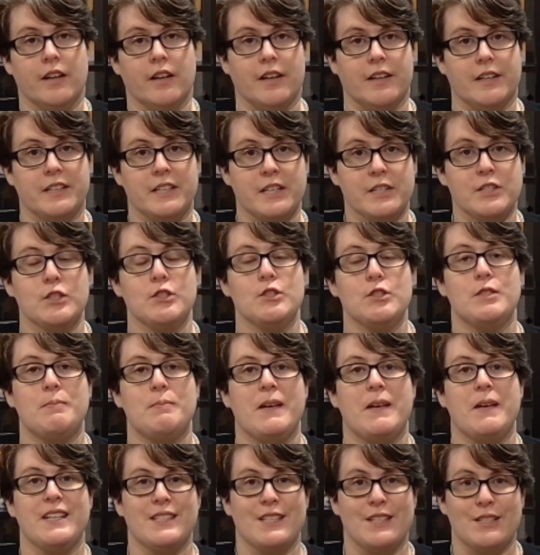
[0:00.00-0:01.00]
kitchen
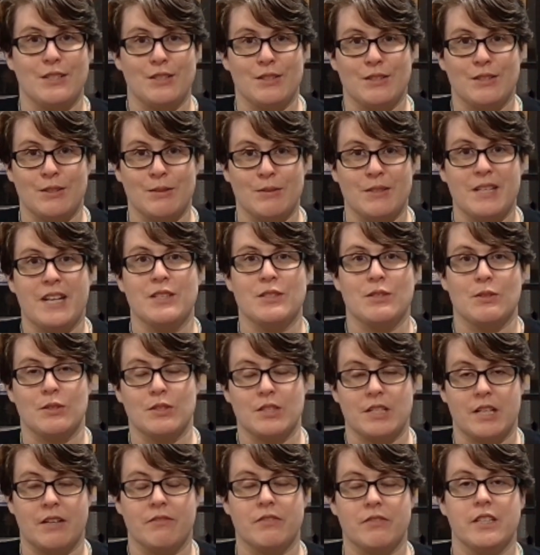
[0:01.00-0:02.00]
space and utensils
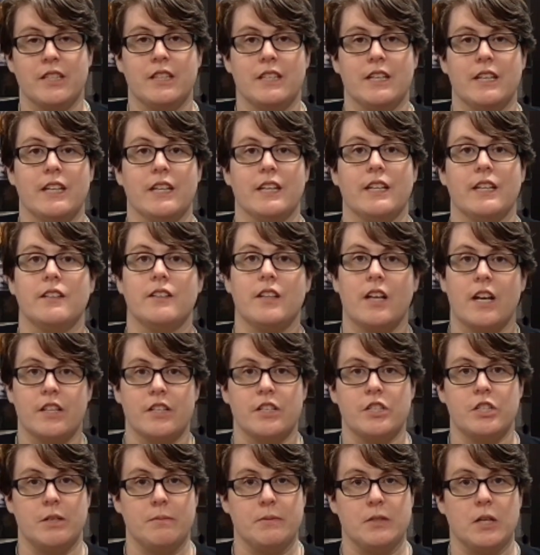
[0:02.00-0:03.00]
and everything. And a lot of
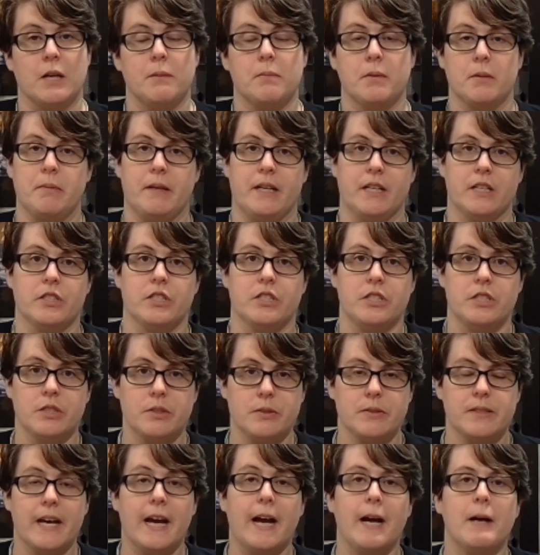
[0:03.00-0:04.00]
the ships are prepared to
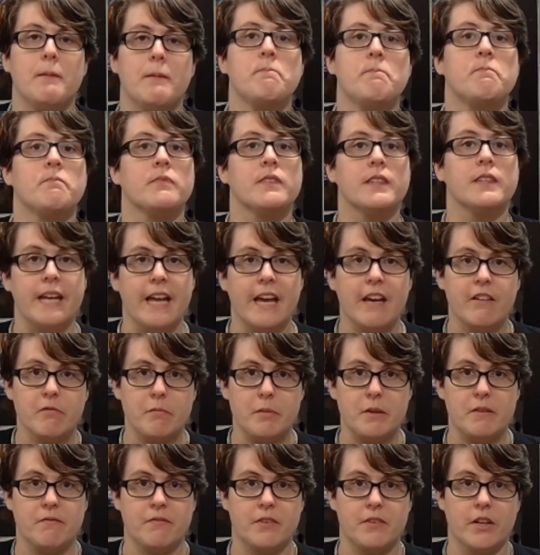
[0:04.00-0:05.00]
do that. They have
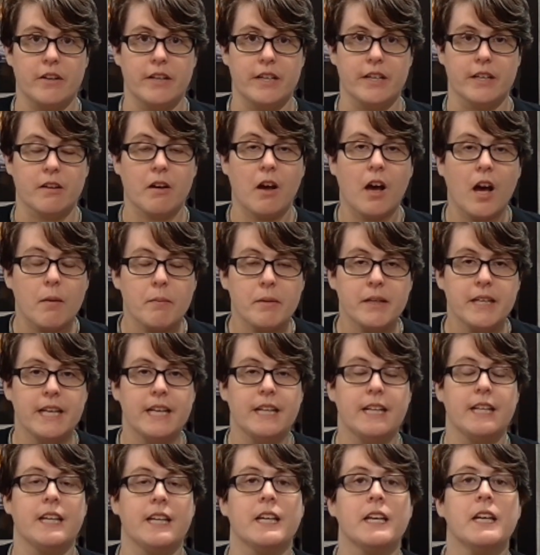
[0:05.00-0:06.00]
been very
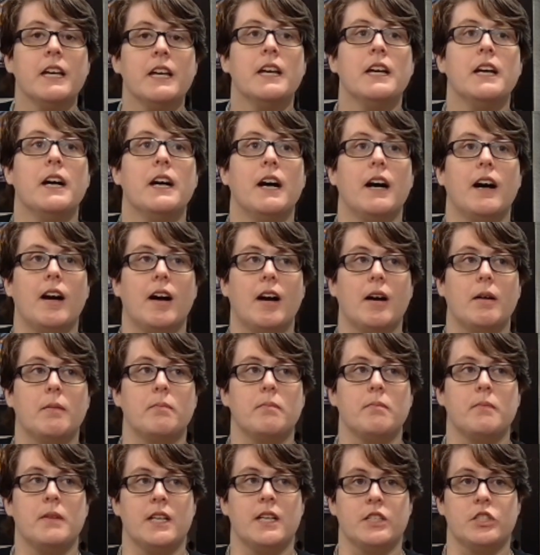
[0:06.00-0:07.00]
accommodating.
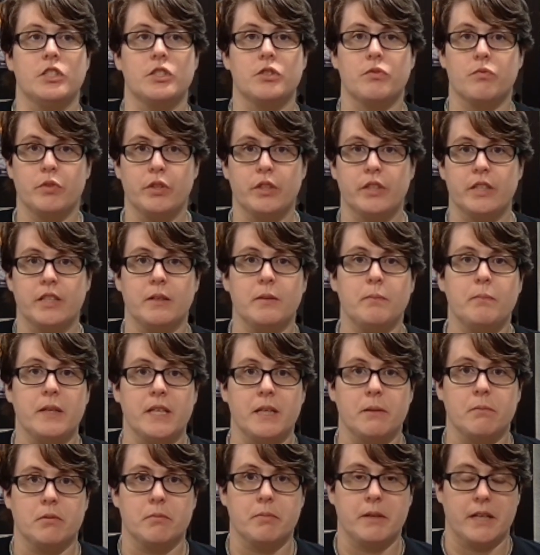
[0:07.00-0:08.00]
It's just really
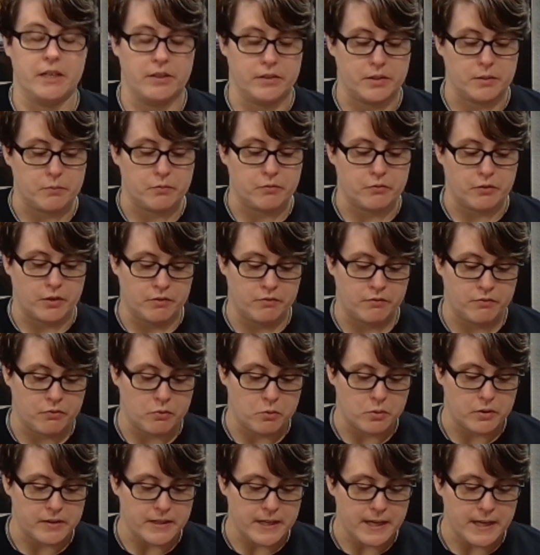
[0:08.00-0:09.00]
being prepared up front
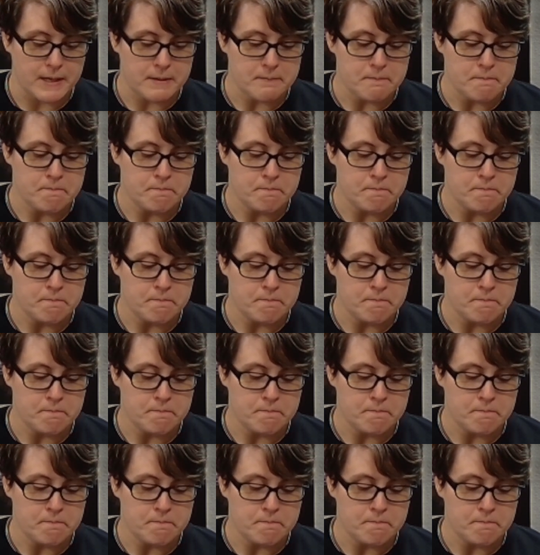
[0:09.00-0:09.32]
for that.